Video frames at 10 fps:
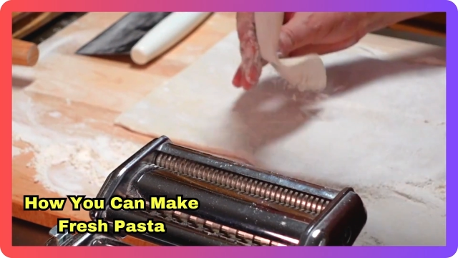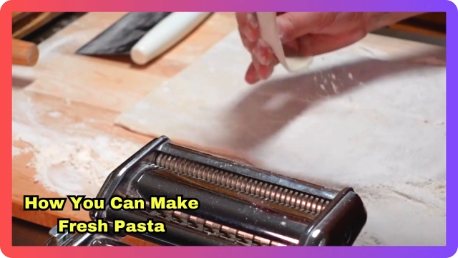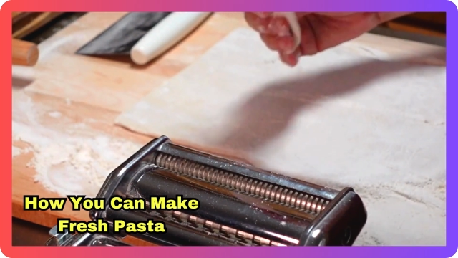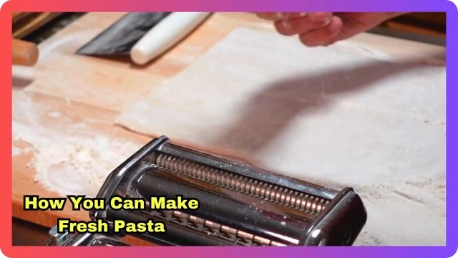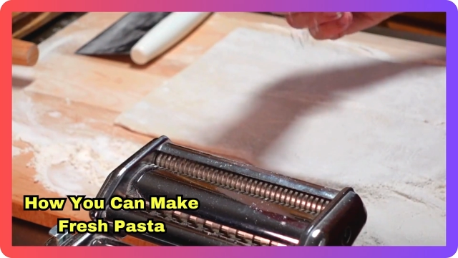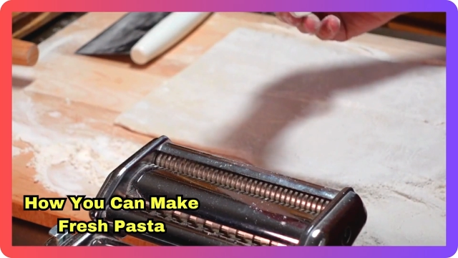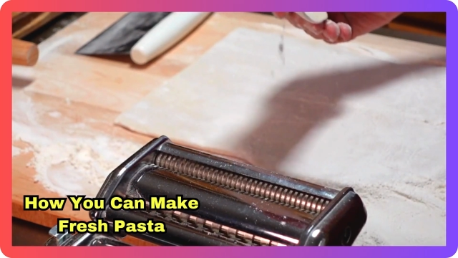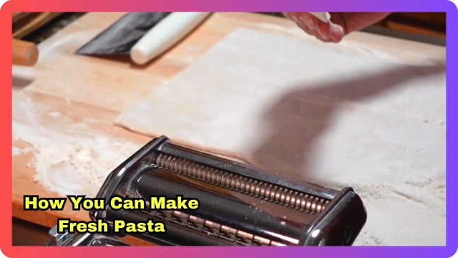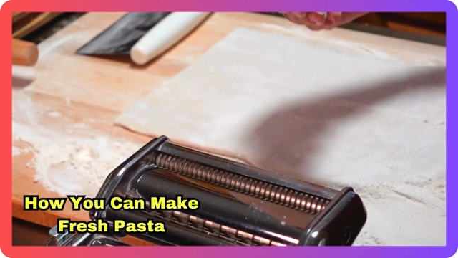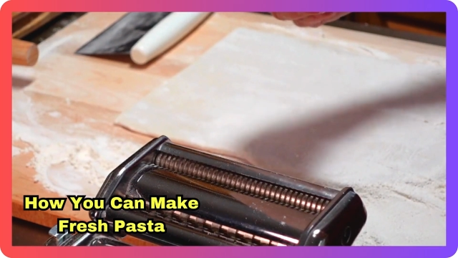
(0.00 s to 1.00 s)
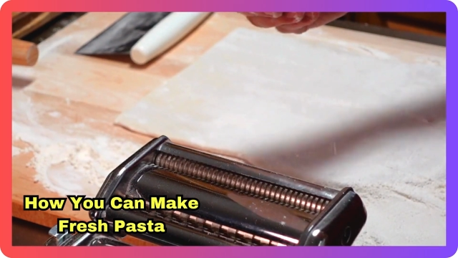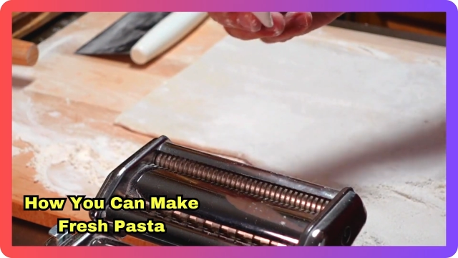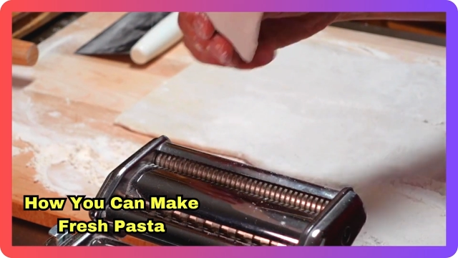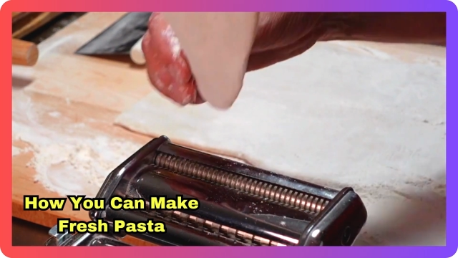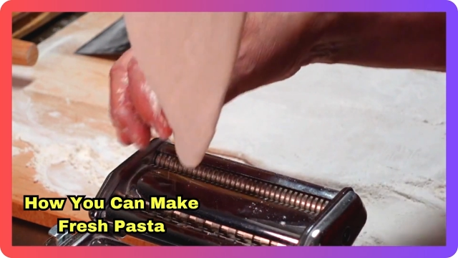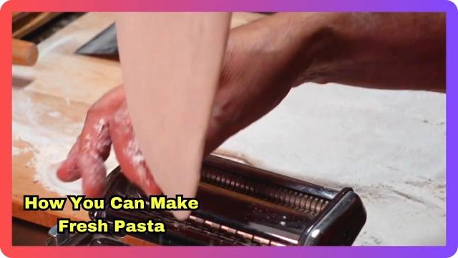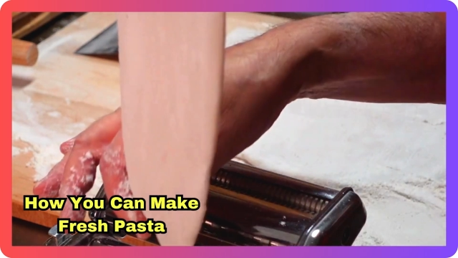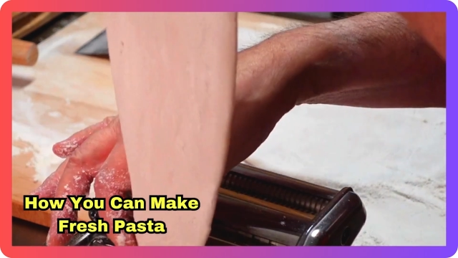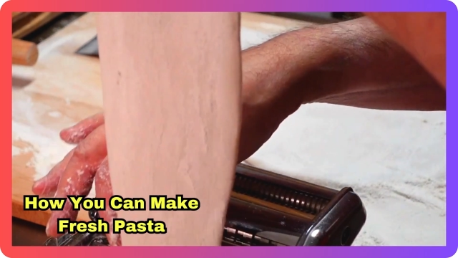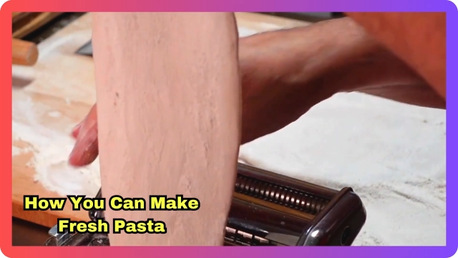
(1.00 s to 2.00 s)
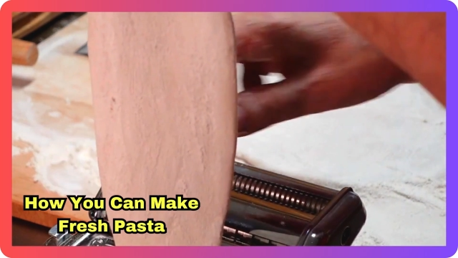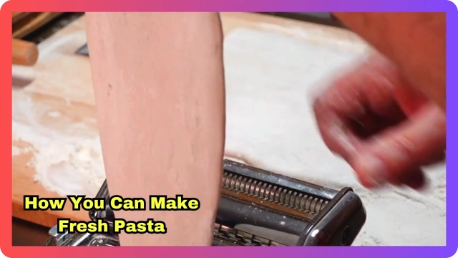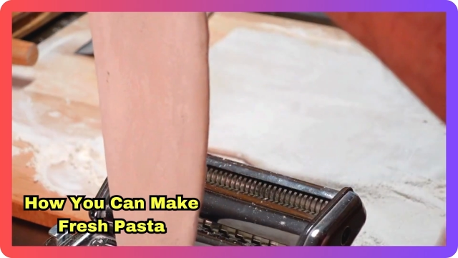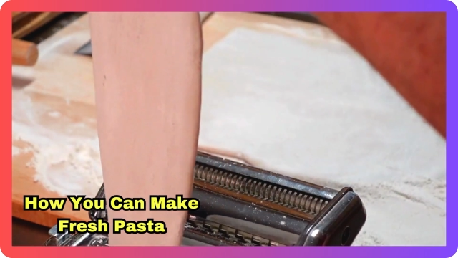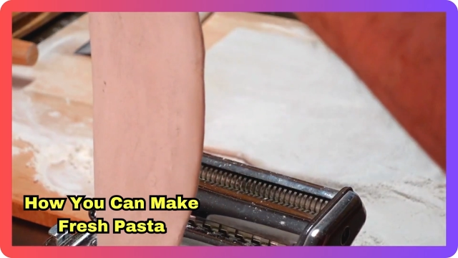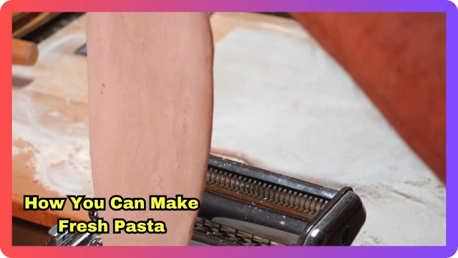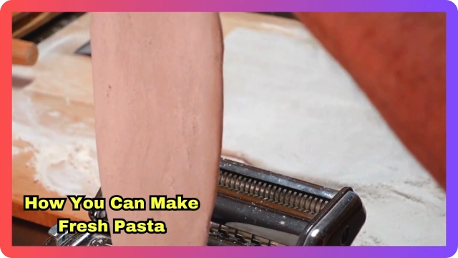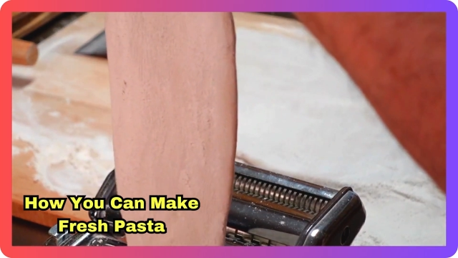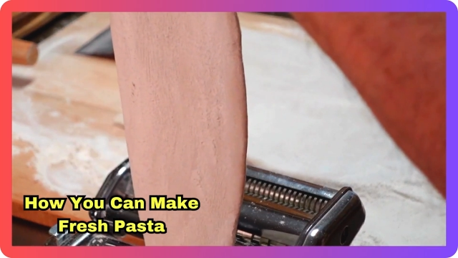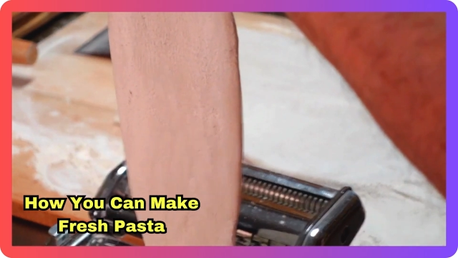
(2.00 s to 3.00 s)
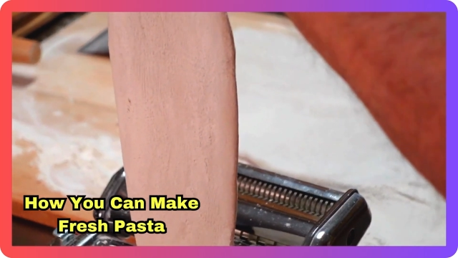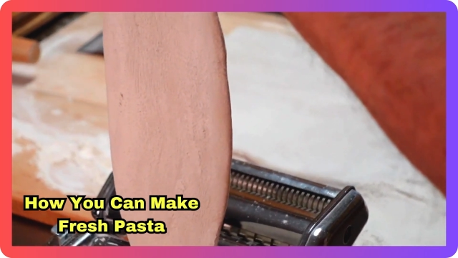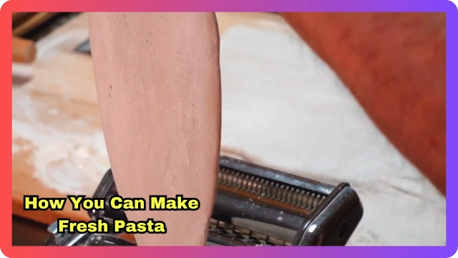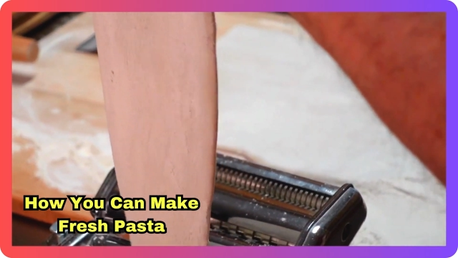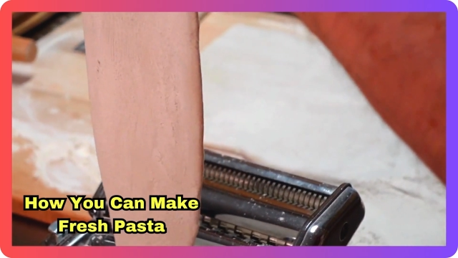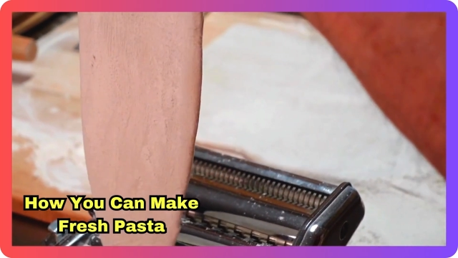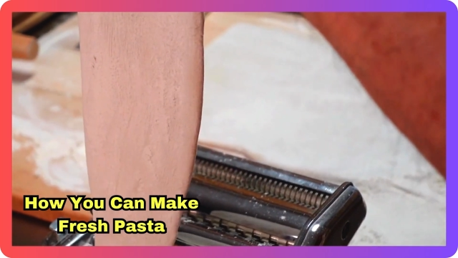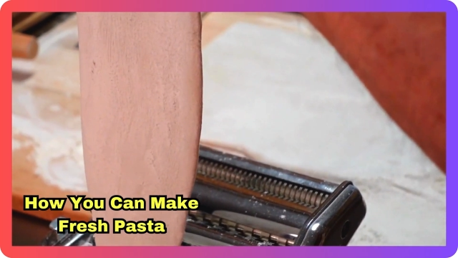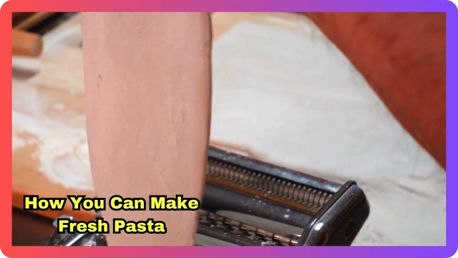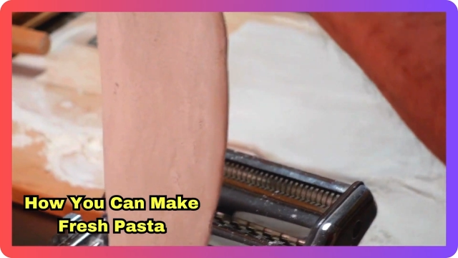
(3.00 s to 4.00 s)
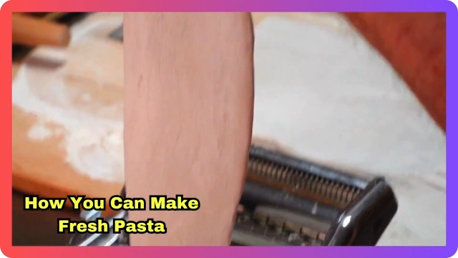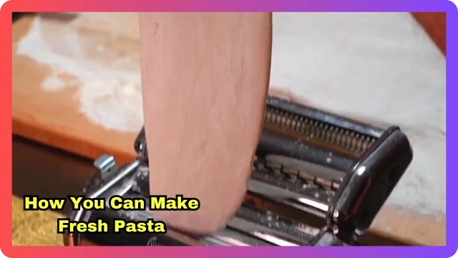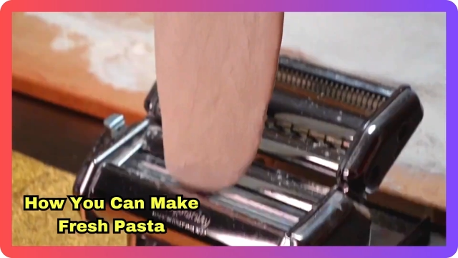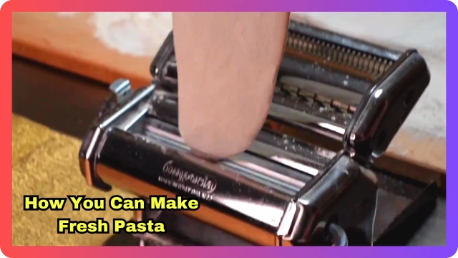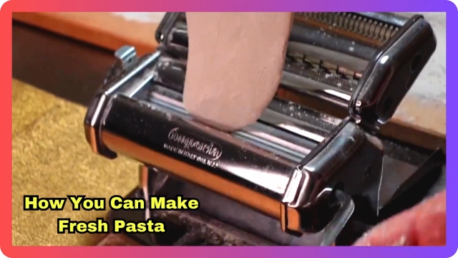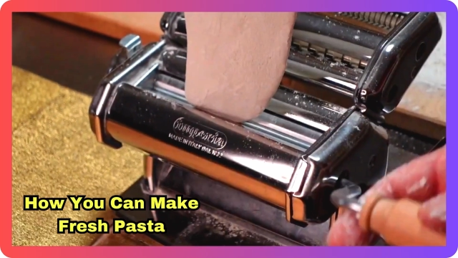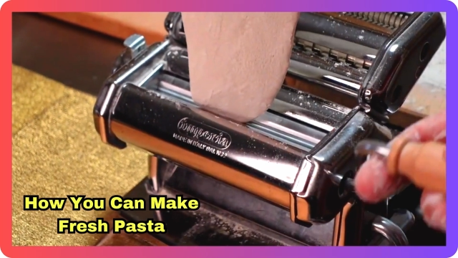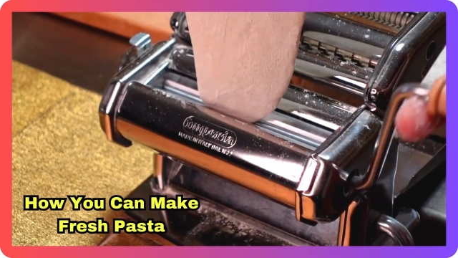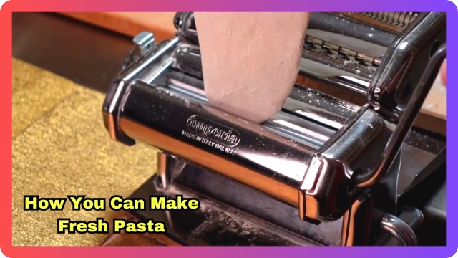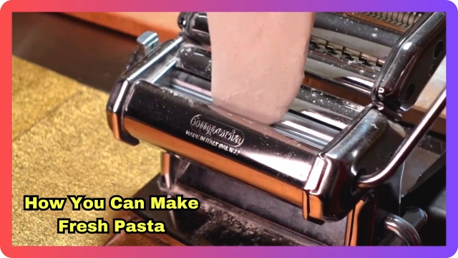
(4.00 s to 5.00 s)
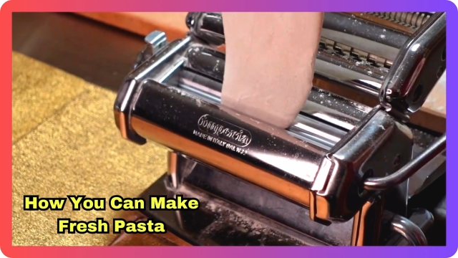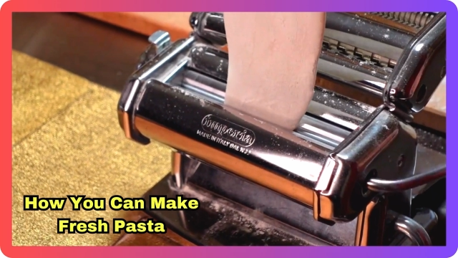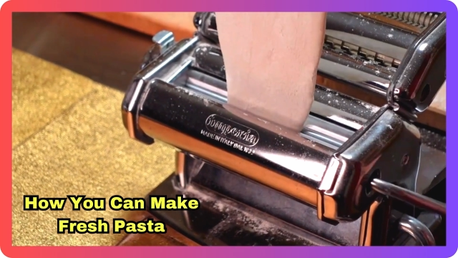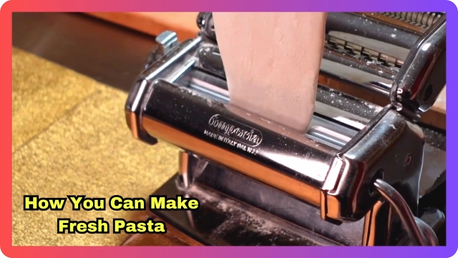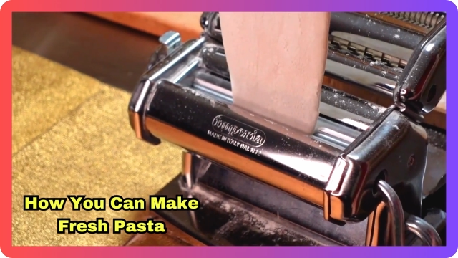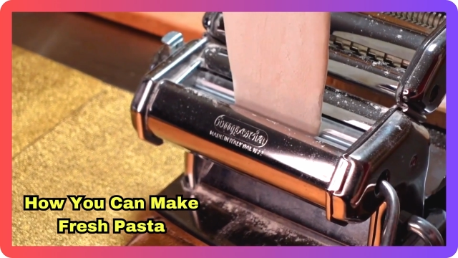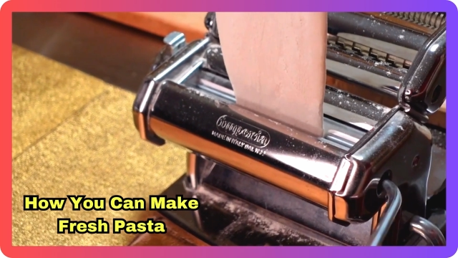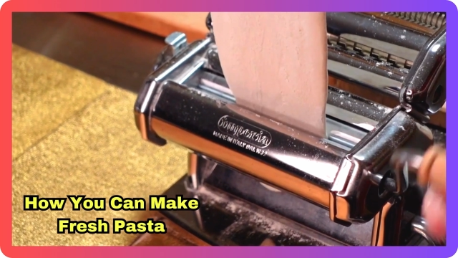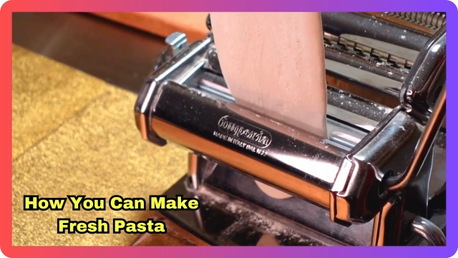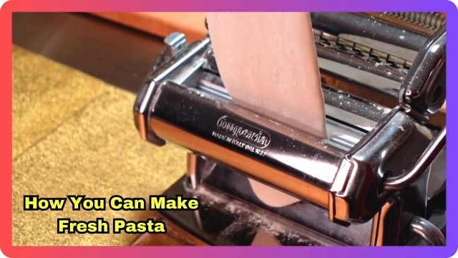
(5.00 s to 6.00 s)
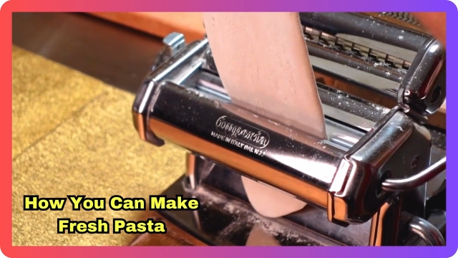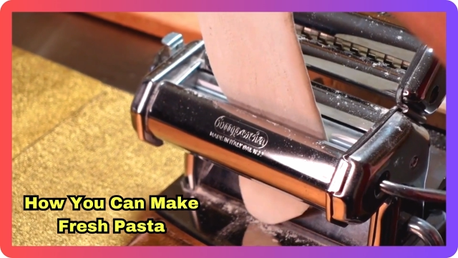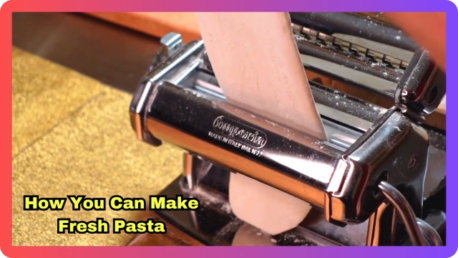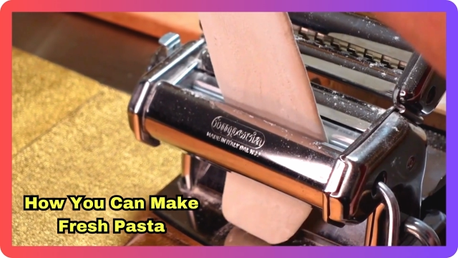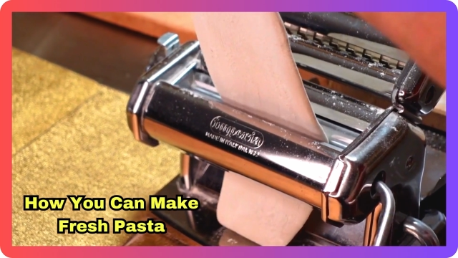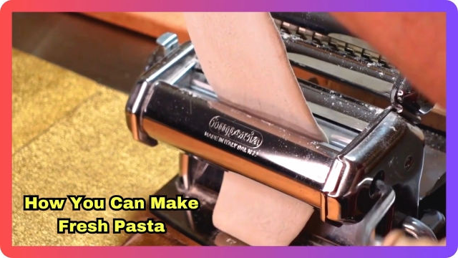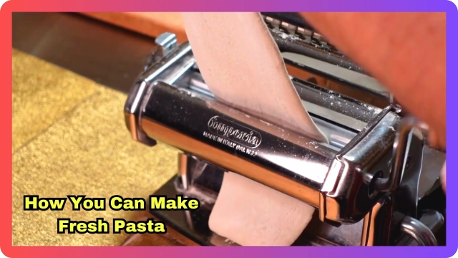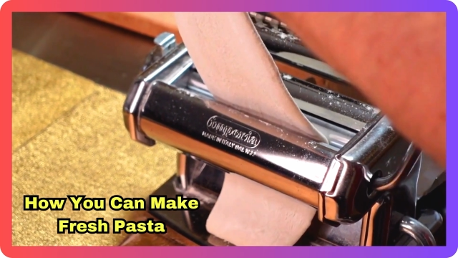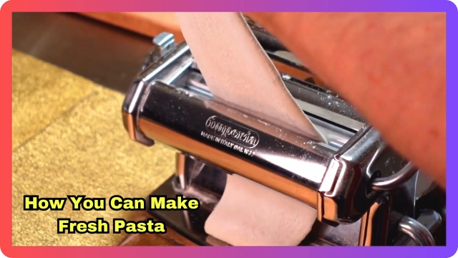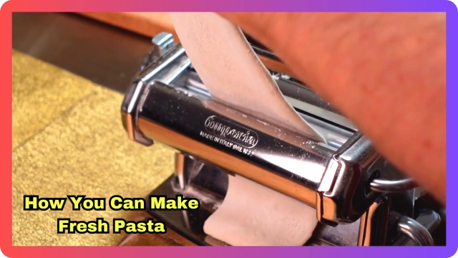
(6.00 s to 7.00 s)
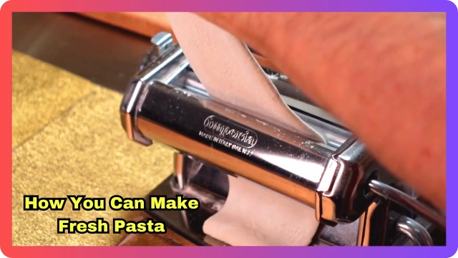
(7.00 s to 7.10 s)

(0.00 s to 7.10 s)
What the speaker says: No face is visible, so there are no lips to read.